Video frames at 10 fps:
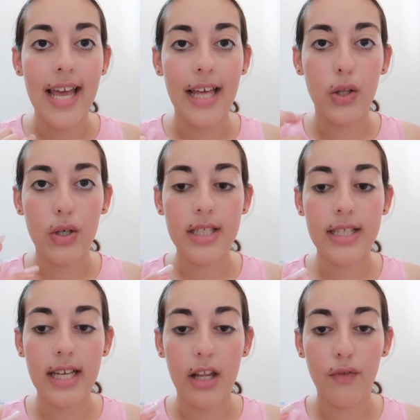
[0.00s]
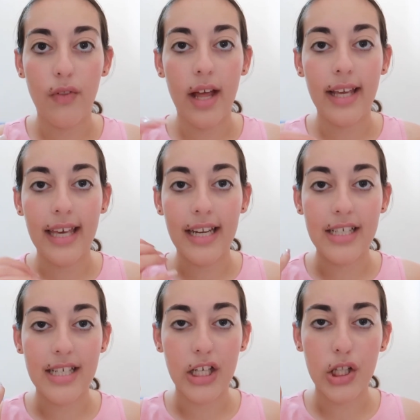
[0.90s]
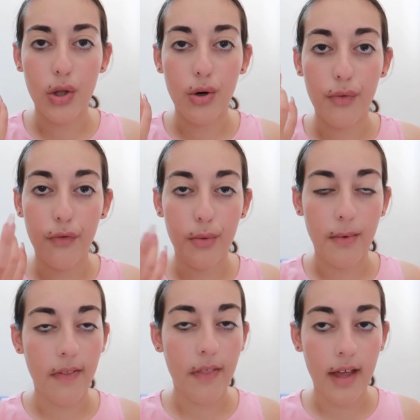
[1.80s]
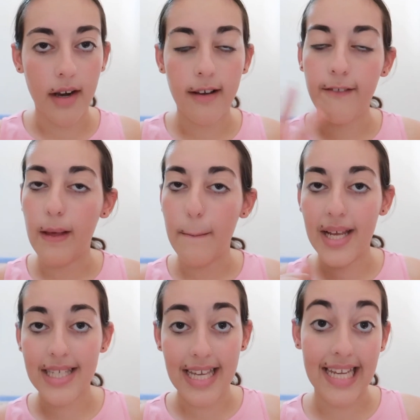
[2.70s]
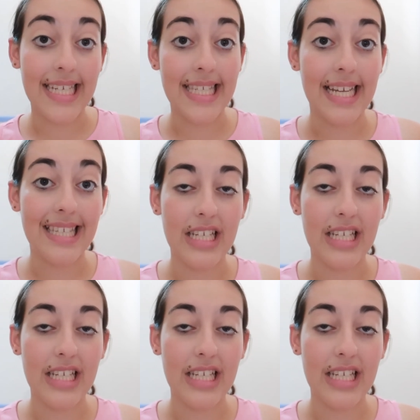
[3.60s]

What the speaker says: it looks kind of like it is a glow from within, if that makes any sense.